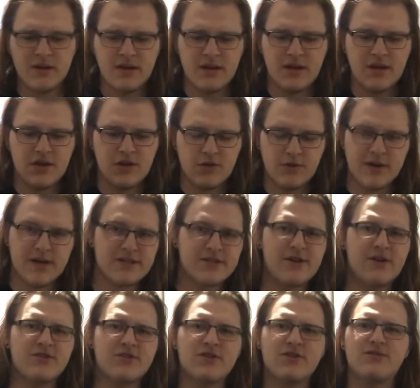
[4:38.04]
You guys
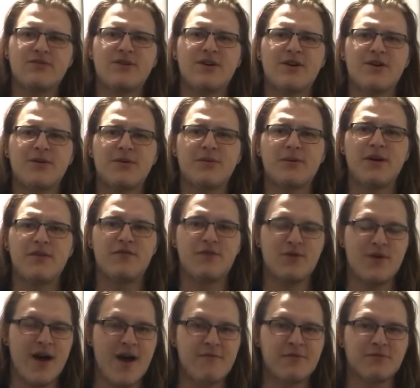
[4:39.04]
also know, if
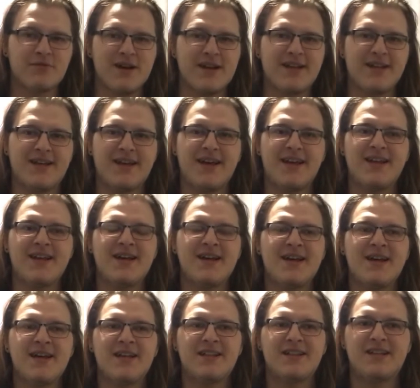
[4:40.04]
you haven't read it yet,
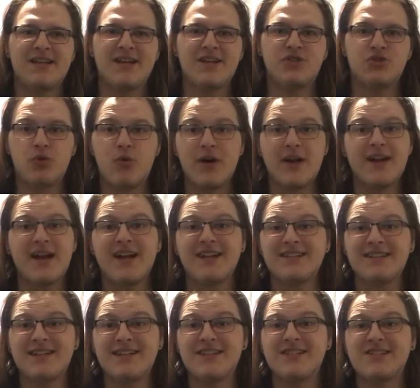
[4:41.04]
the
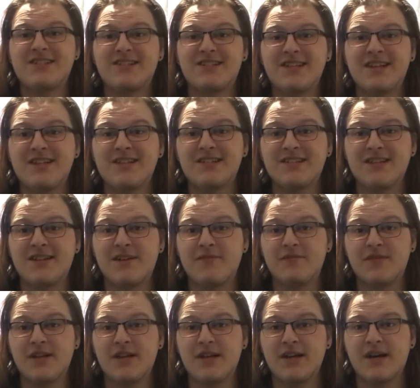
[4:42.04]
2019 season
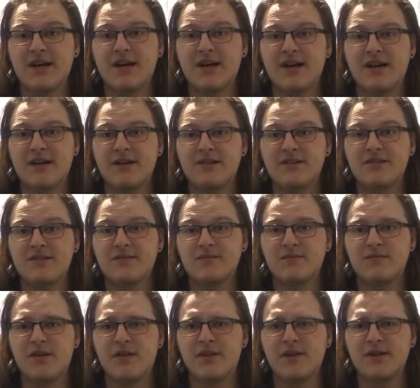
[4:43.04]
of the, I
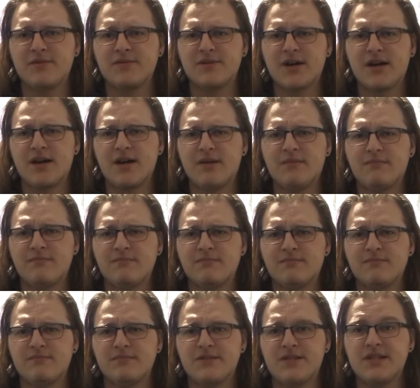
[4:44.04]
think it was
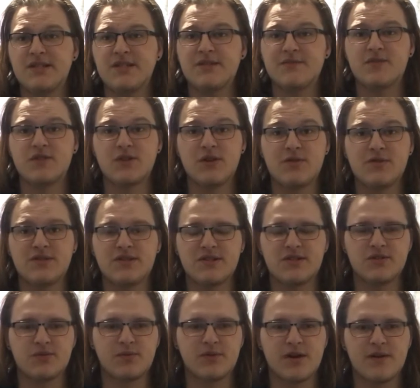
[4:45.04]
Season of
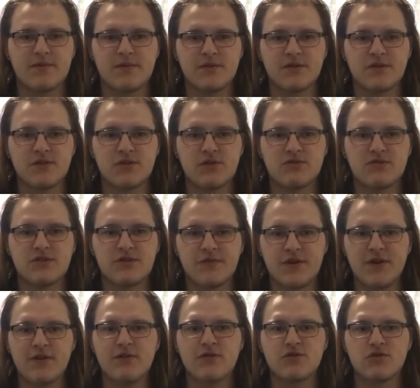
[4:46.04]
Solstice or whatever, the Solstice of
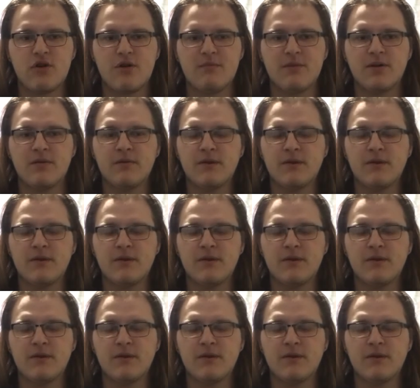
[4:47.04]
Heroes armor,